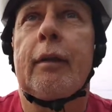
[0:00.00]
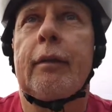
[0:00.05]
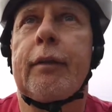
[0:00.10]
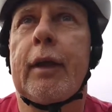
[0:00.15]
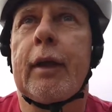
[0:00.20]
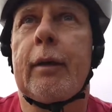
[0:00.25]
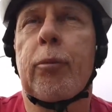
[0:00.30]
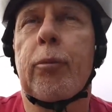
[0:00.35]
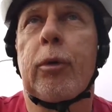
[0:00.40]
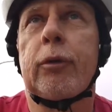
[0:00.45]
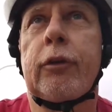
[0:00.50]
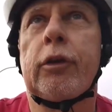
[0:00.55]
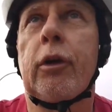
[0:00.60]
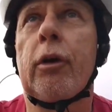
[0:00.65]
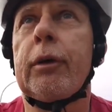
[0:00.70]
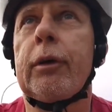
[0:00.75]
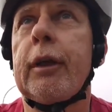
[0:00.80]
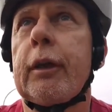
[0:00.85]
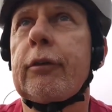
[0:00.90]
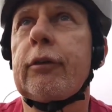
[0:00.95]
that was her
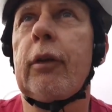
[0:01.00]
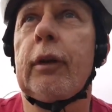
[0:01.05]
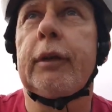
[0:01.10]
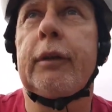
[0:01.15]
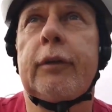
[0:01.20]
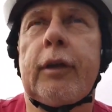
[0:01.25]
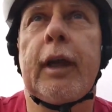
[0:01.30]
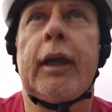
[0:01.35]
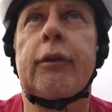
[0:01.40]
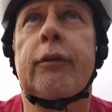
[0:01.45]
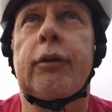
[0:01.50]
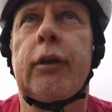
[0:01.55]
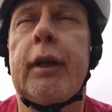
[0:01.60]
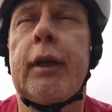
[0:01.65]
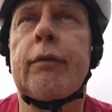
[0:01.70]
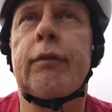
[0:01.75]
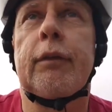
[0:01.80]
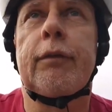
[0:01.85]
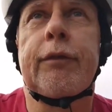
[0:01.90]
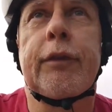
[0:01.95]
initial intention,
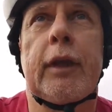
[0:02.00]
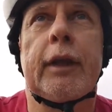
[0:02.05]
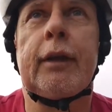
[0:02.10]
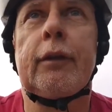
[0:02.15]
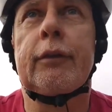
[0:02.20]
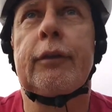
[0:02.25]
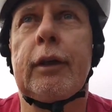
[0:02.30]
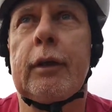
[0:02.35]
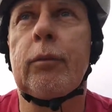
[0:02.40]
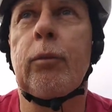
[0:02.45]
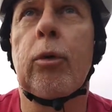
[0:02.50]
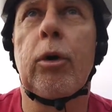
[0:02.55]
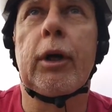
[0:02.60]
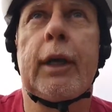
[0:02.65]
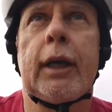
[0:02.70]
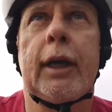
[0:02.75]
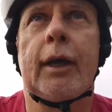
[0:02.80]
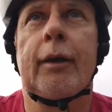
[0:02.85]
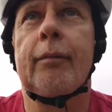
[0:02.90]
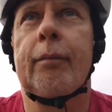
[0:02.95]
even if things didn't work
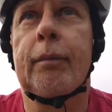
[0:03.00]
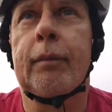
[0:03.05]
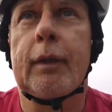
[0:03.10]
out